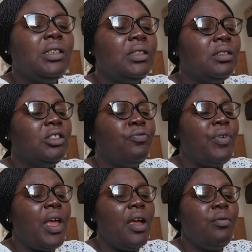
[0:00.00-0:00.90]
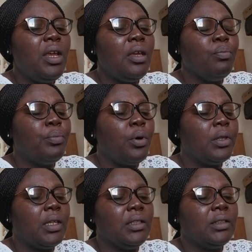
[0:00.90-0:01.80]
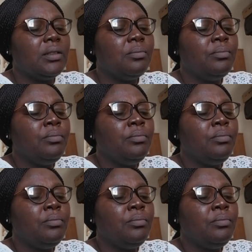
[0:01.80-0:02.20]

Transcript: This is very important.